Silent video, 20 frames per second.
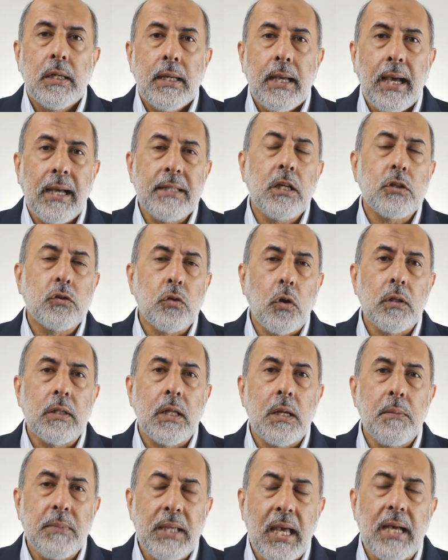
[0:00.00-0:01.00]
And he told
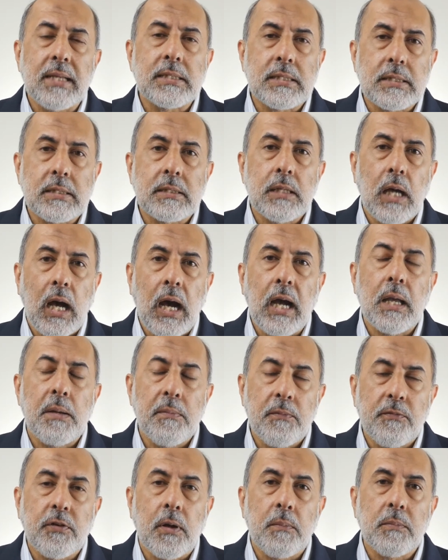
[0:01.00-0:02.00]
him, yes, I am
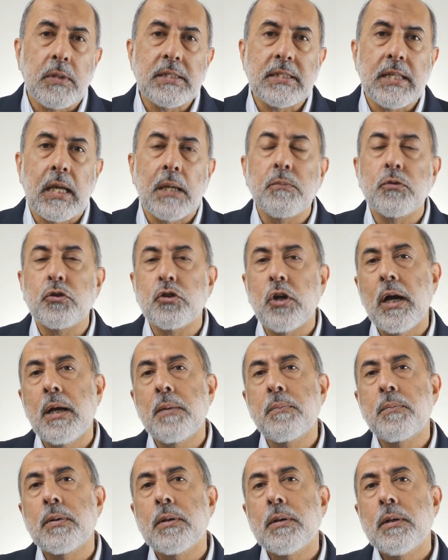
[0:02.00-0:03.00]
from the same
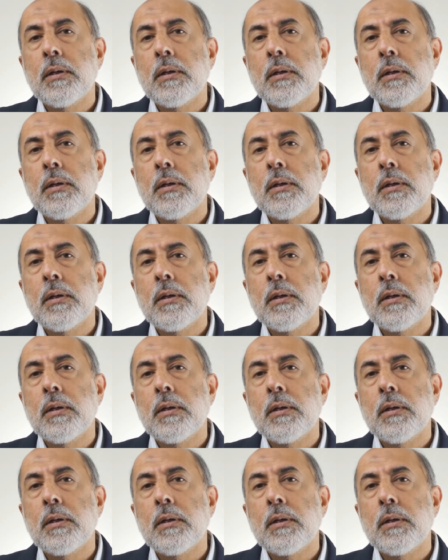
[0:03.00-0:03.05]
tribe.